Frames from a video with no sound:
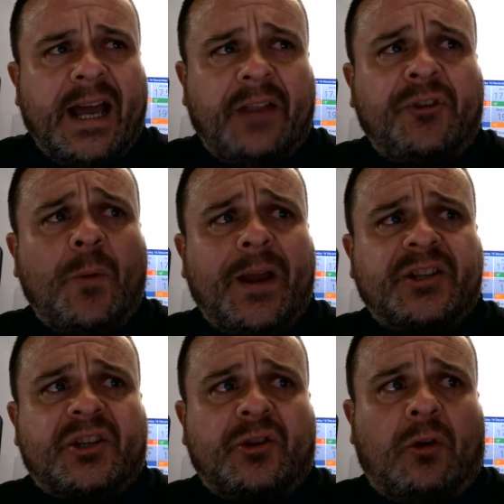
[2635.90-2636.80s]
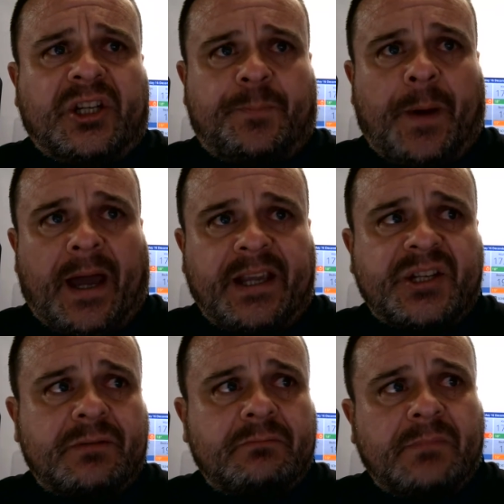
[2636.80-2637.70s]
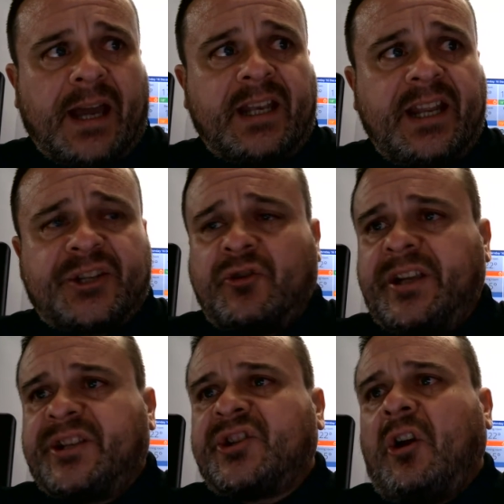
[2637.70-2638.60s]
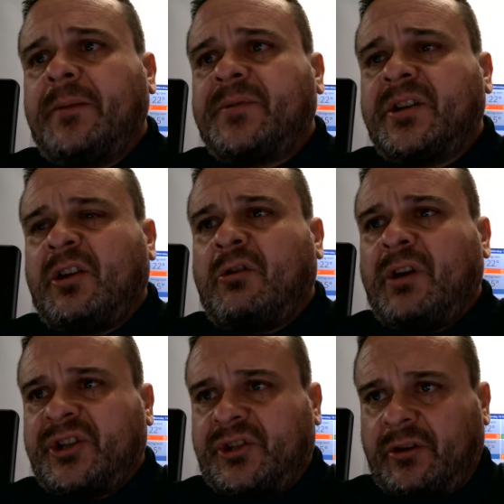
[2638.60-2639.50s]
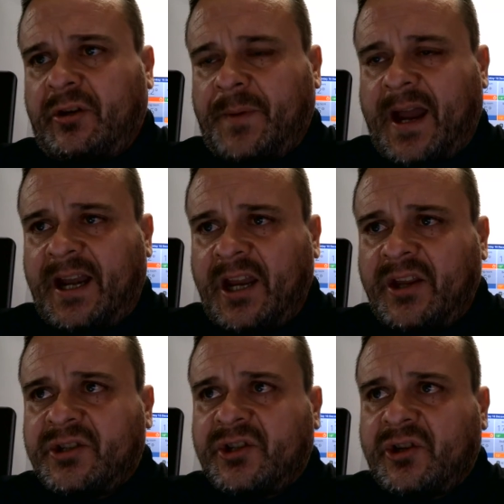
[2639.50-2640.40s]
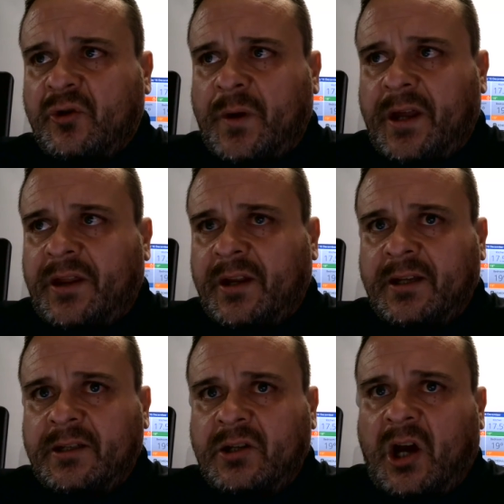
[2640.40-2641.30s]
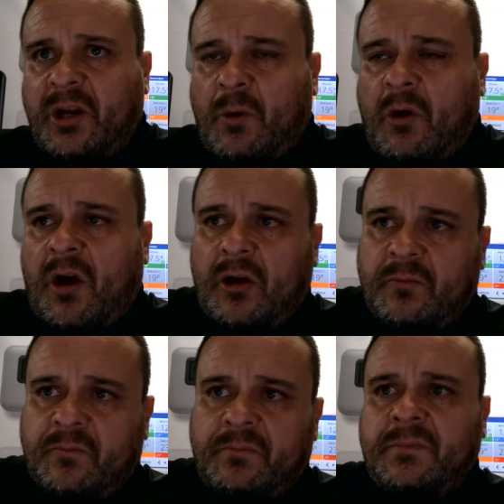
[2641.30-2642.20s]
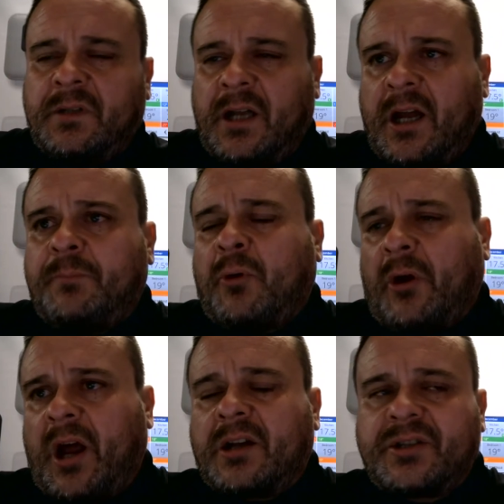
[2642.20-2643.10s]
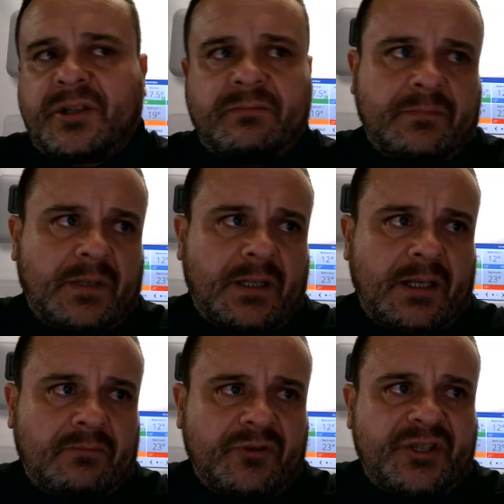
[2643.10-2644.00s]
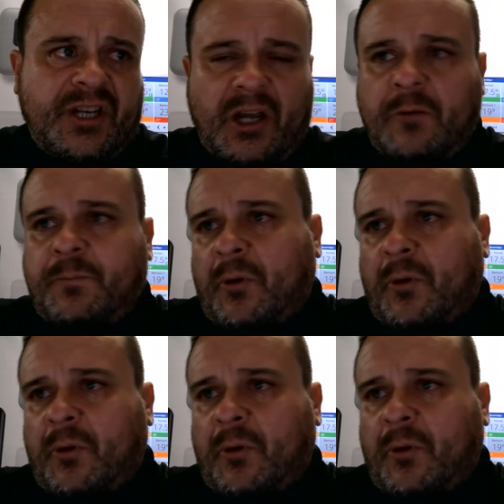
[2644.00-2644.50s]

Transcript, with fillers: And if you went into Knowledge Base and literally typed in a question about anything to do with Honeywell Home uh, products, Resideo